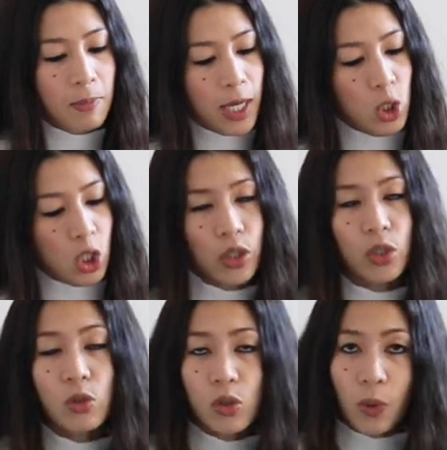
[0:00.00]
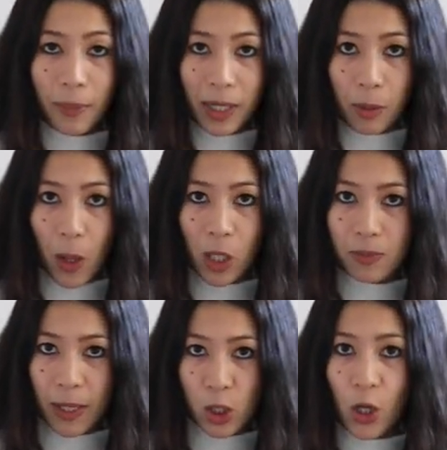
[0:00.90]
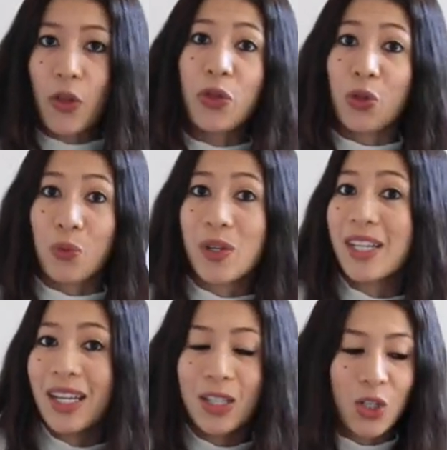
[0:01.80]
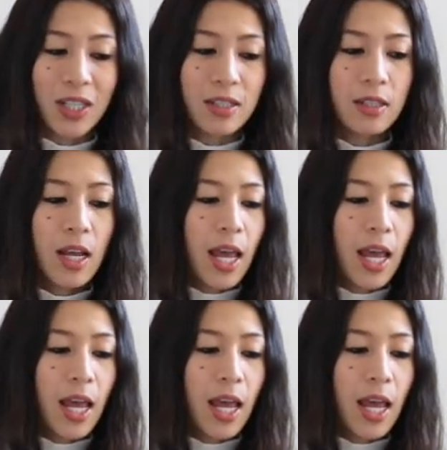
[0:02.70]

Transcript: the usual bigger balls measure 3 inches.